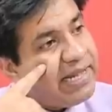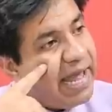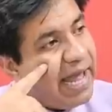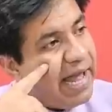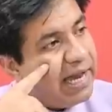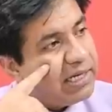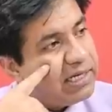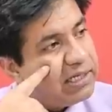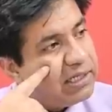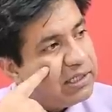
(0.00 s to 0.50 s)

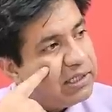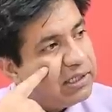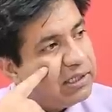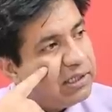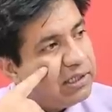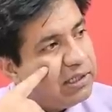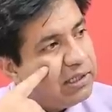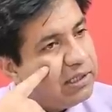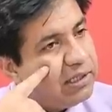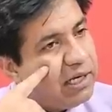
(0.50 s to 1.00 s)
that.
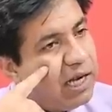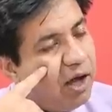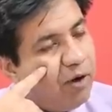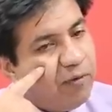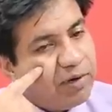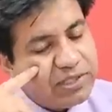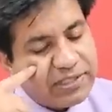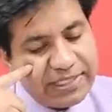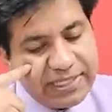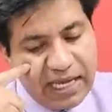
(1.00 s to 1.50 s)
Now
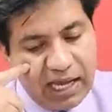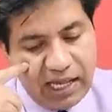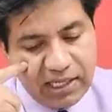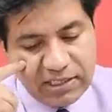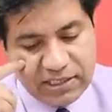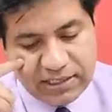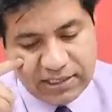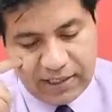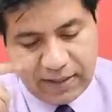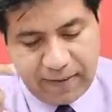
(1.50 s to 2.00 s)
what's the
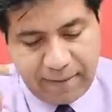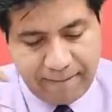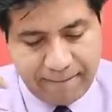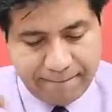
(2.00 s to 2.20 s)
answer?